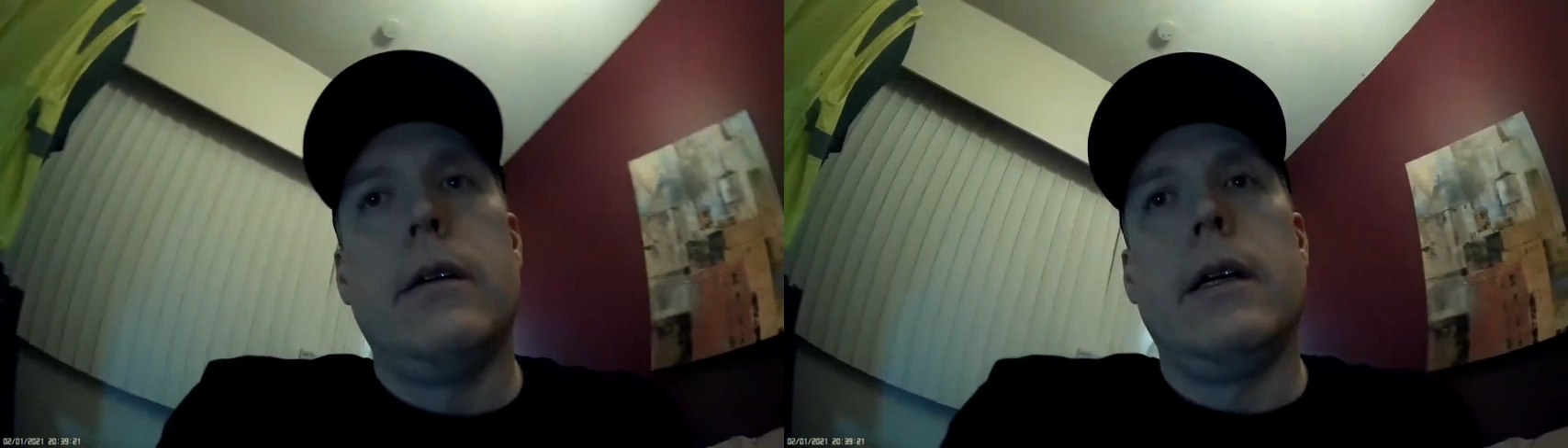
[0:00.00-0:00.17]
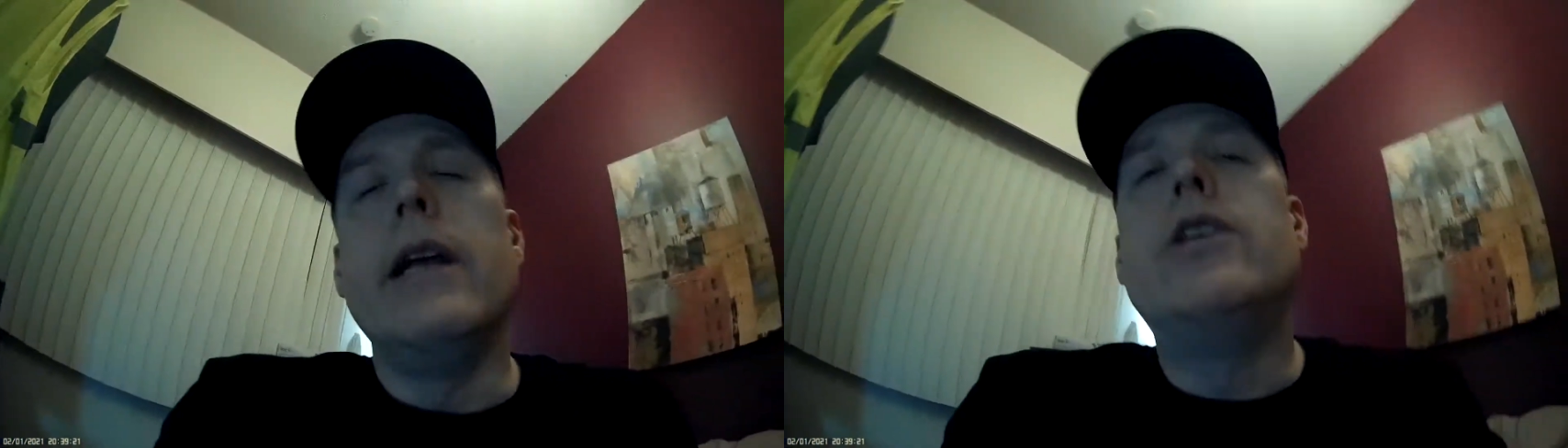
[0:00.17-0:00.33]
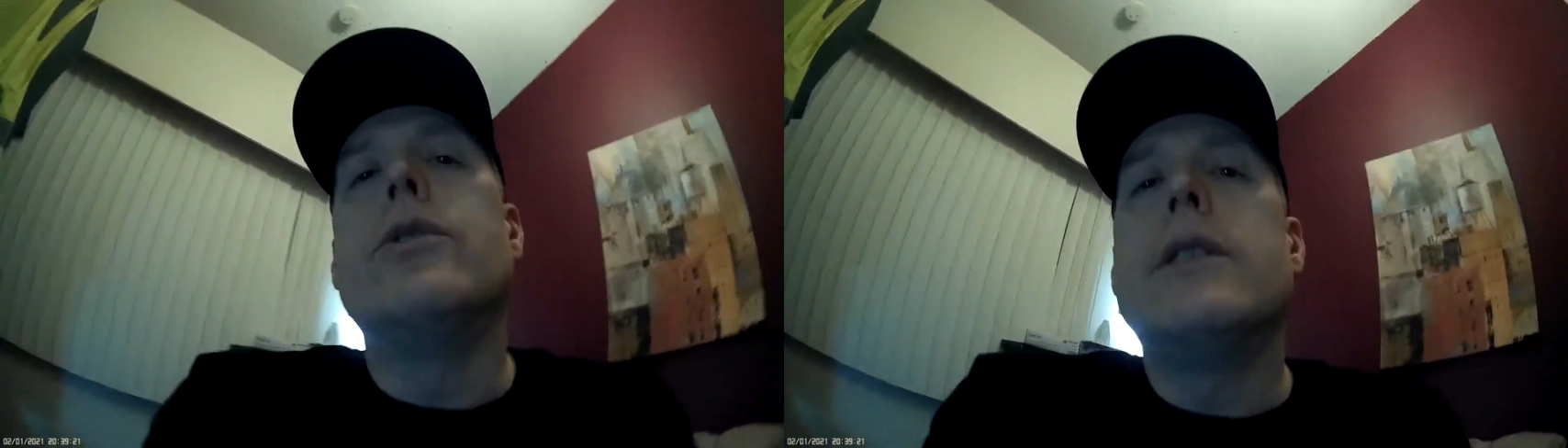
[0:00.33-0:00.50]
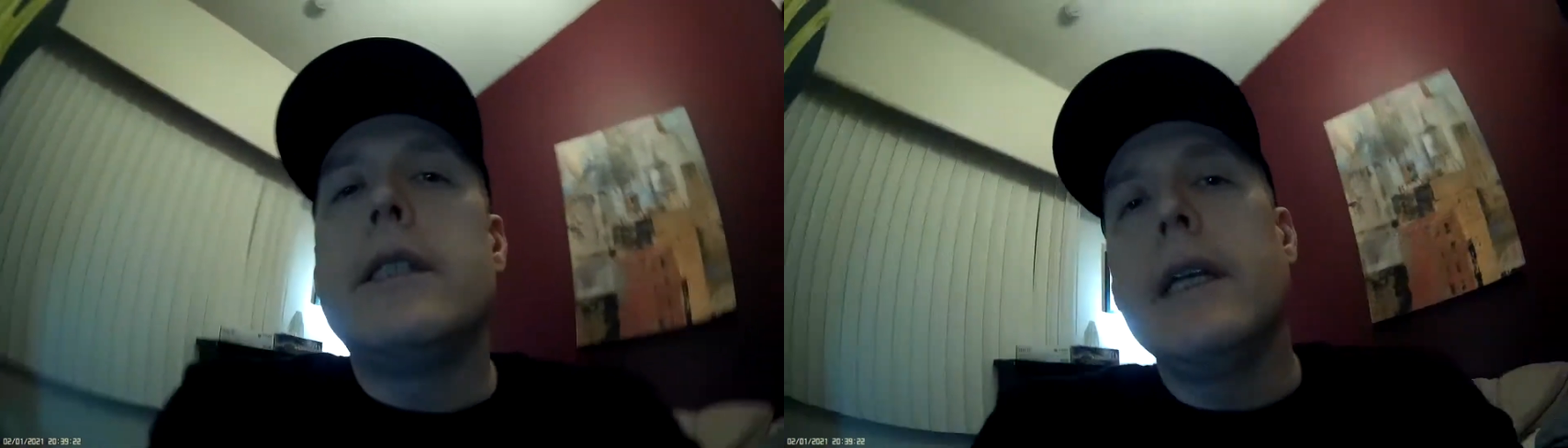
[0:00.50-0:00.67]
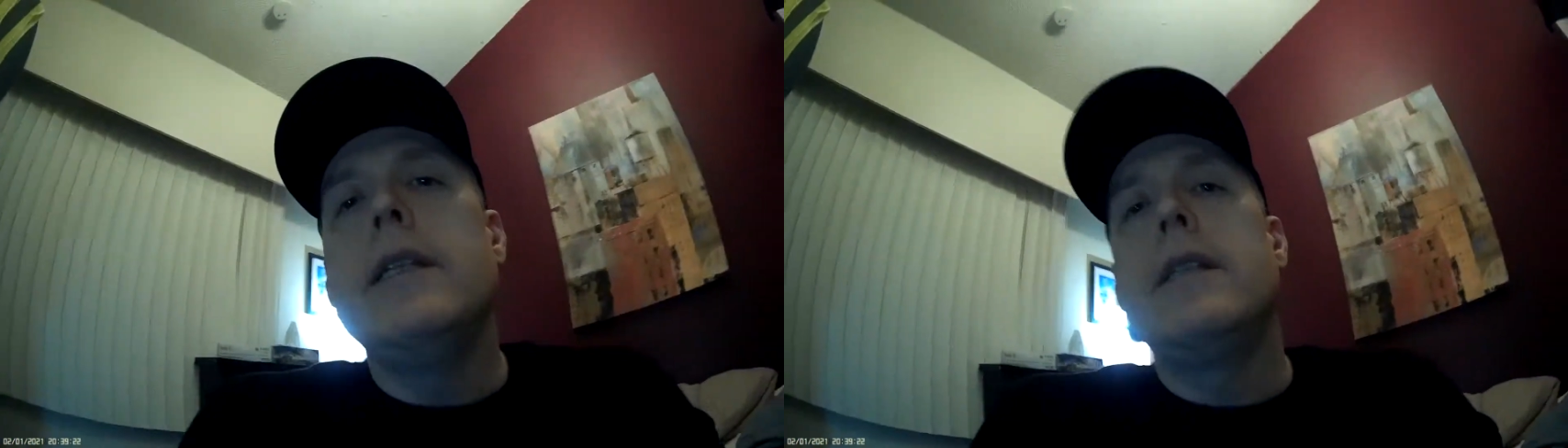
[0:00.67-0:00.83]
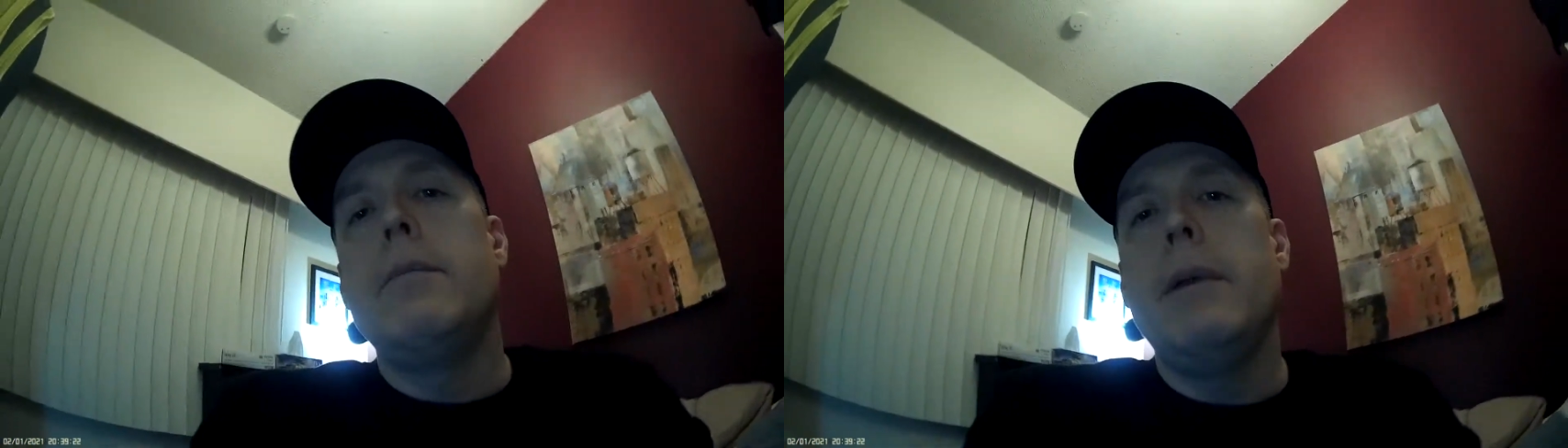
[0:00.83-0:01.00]

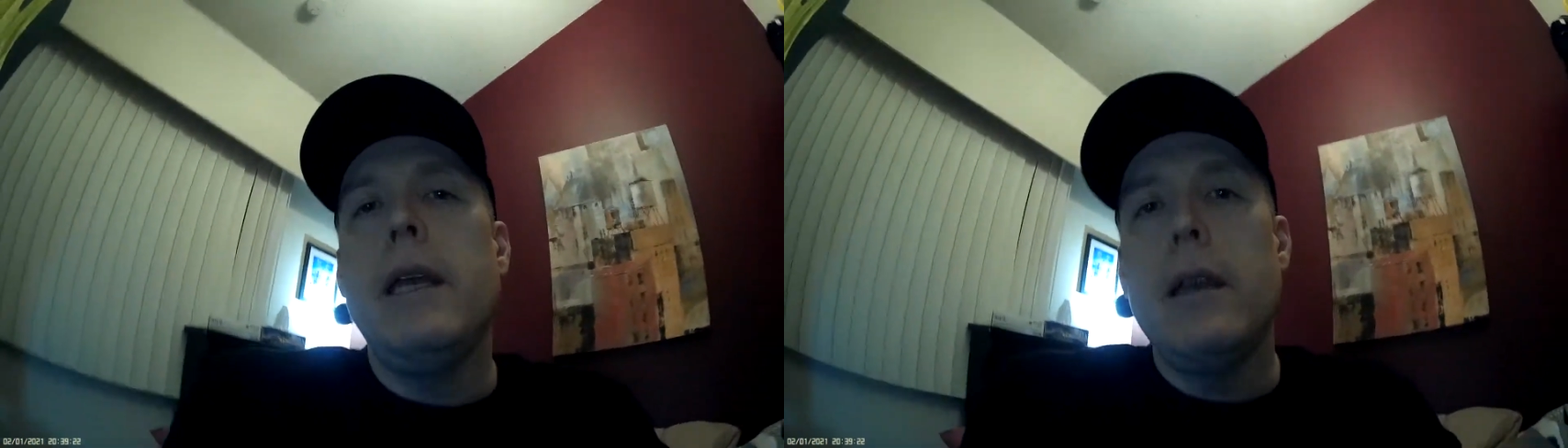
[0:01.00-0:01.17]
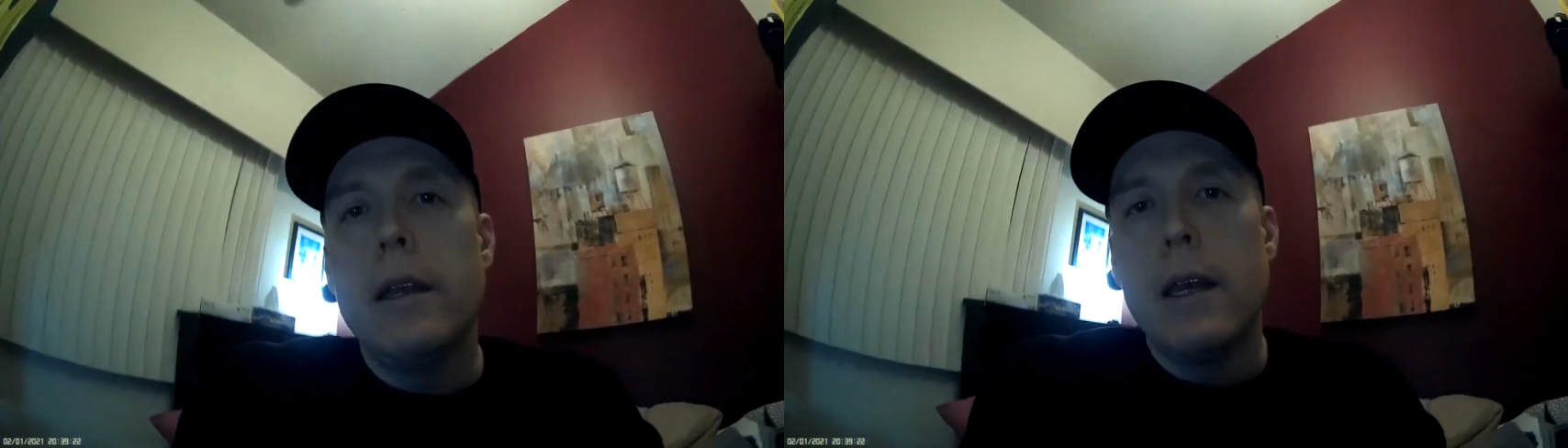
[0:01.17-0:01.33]
interesting to me,